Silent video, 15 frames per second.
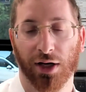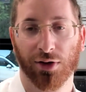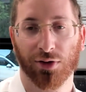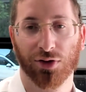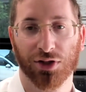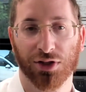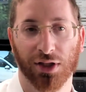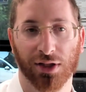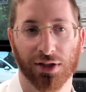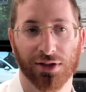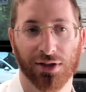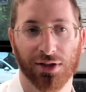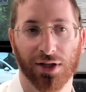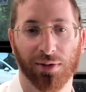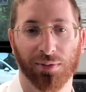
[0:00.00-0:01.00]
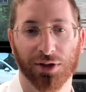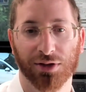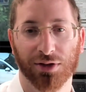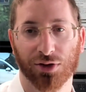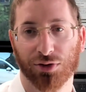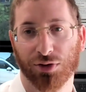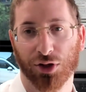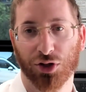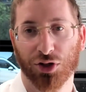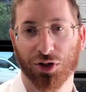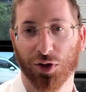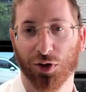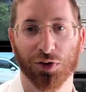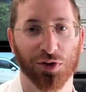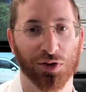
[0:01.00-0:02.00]
I don't just think it's e-commerce. Construction is
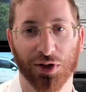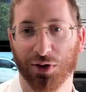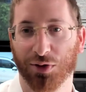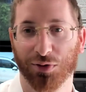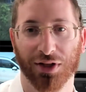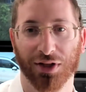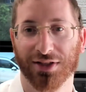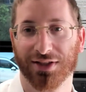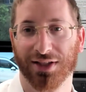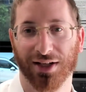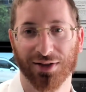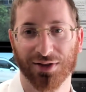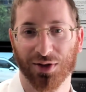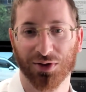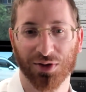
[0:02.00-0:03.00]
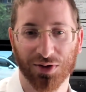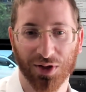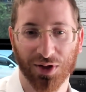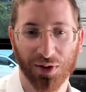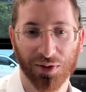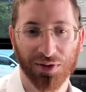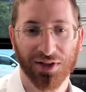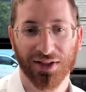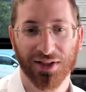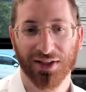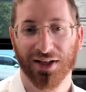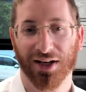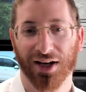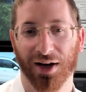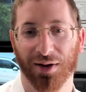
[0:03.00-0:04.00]
also slow. Real estate is also slow.
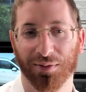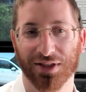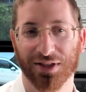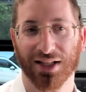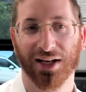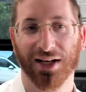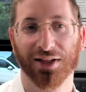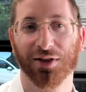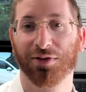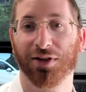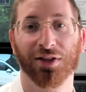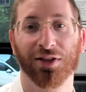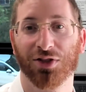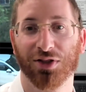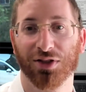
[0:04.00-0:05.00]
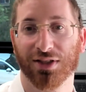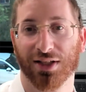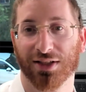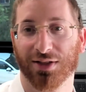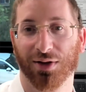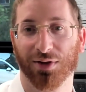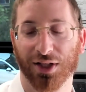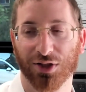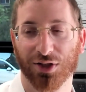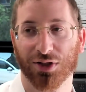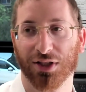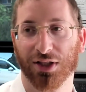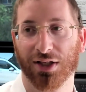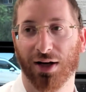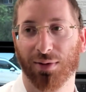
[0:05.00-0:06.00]
There's a lot of different industries that are slow, not
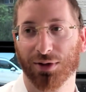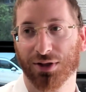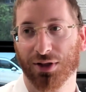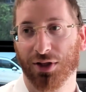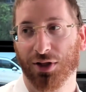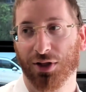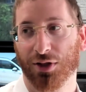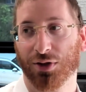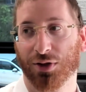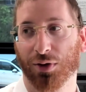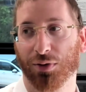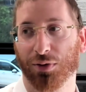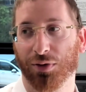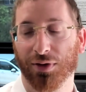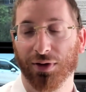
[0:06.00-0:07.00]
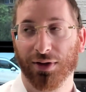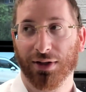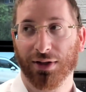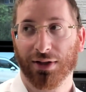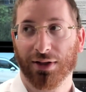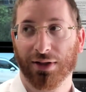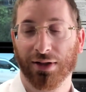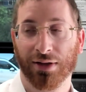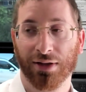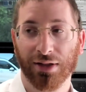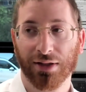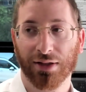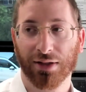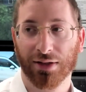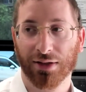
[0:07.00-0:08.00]
just e-commerce. So
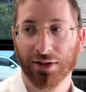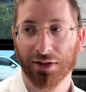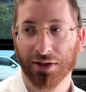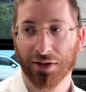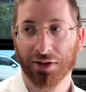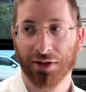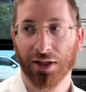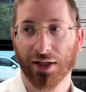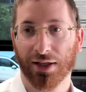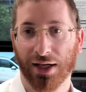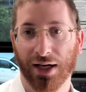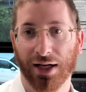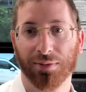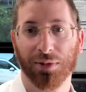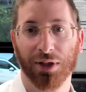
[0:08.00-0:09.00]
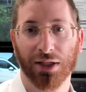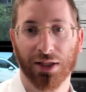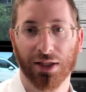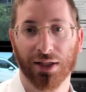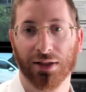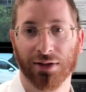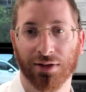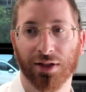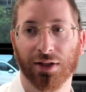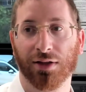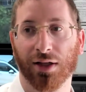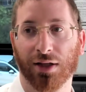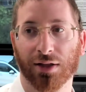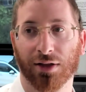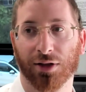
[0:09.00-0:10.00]
the economy did
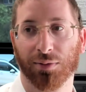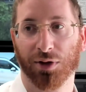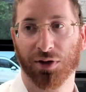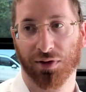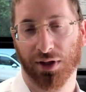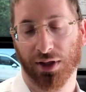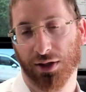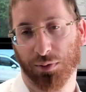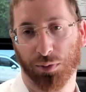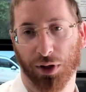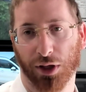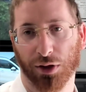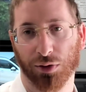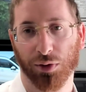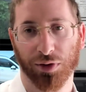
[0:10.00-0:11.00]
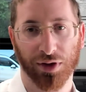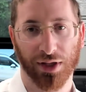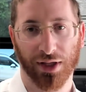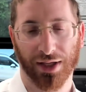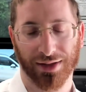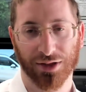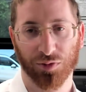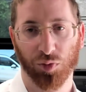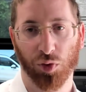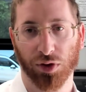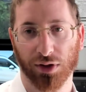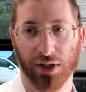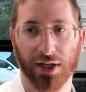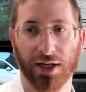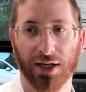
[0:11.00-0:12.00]
take a little bit of a hit, but I do think at this
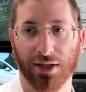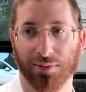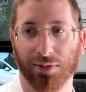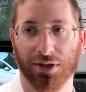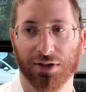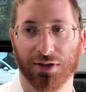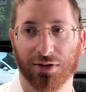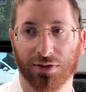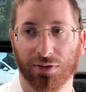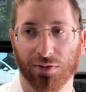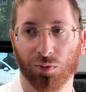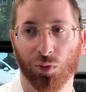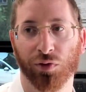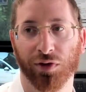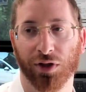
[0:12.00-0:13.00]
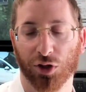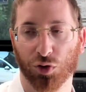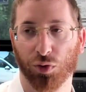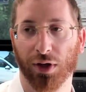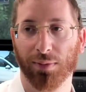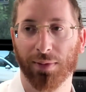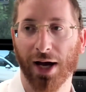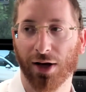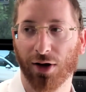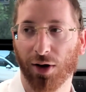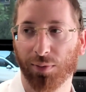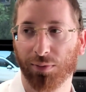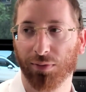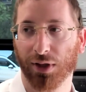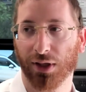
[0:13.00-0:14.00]
point the economy is moving its way back
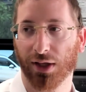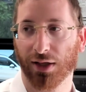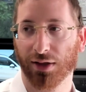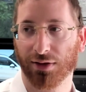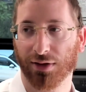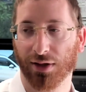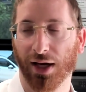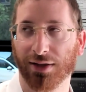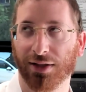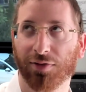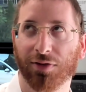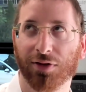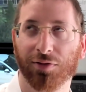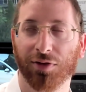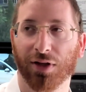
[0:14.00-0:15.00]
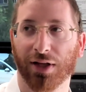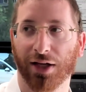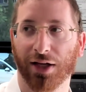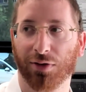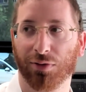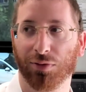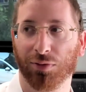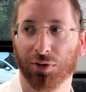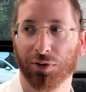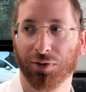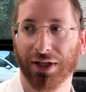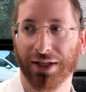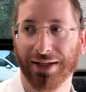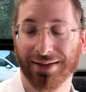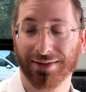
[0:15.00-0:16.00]
up. Meaning, I definitely feel like we
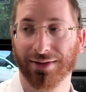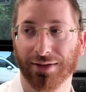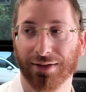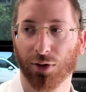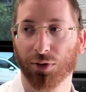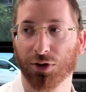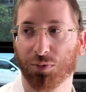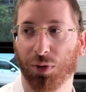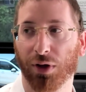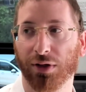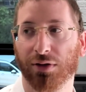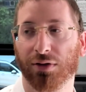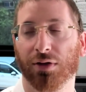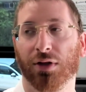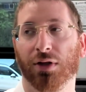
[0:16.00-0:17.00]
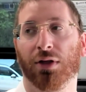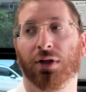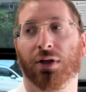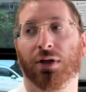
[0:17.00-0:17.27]
already hit the lowest point.